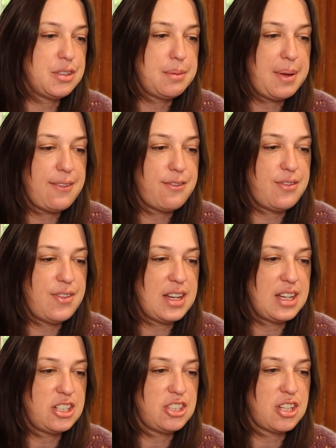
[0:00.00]
are my
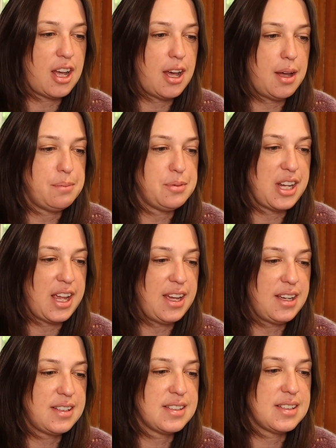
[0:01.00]
finished
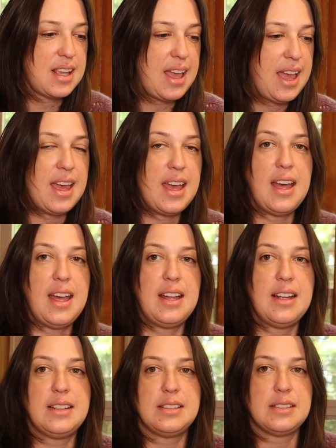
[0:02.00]
objects,
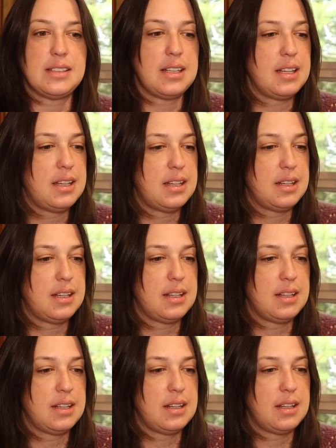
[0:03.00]
and
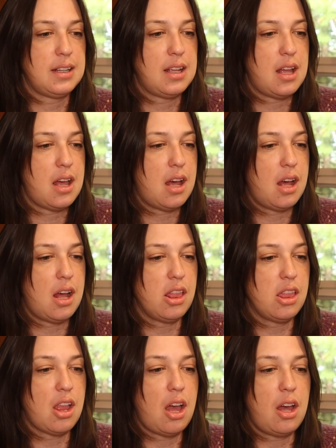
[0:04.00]

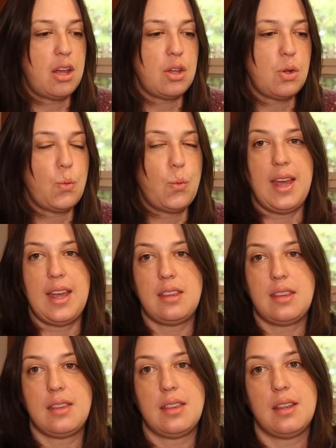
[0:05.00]
along
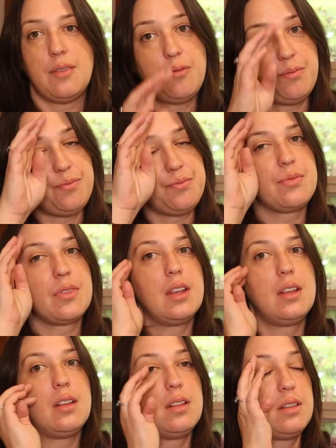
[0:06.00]
with
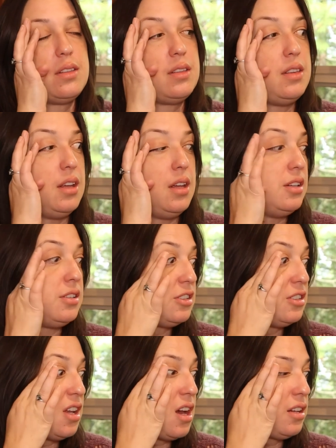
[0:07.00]
the
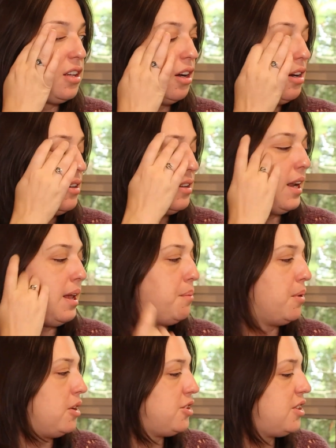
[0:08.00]
sock yarn that I
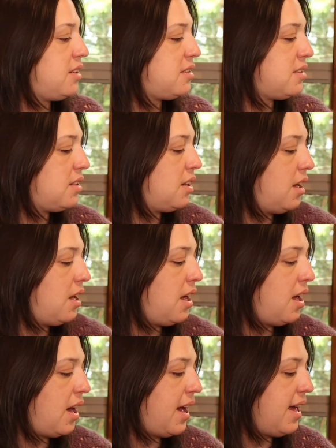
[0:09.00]
purchased,
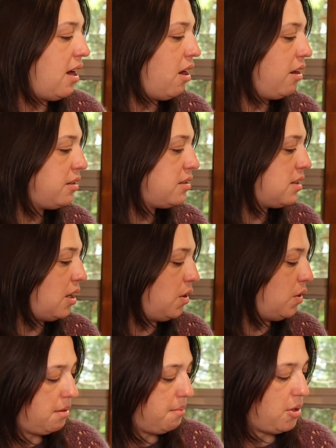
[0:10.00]
I
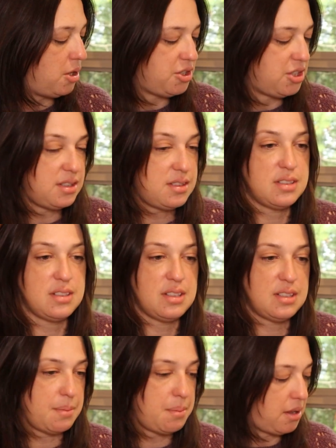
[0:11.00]
also purchased
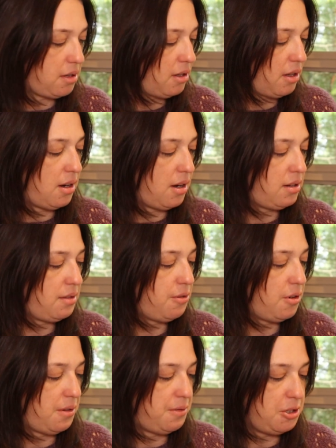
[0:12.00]
some other yarn
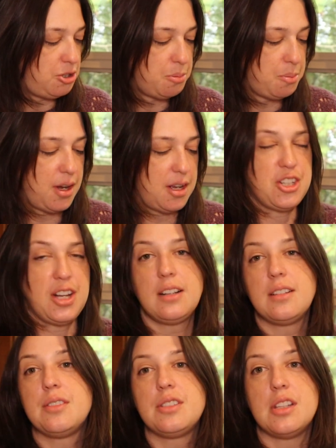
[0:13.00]
for a future
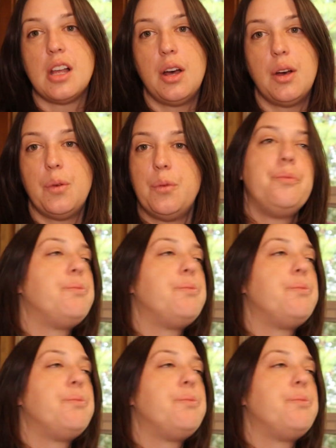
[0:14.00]
project. So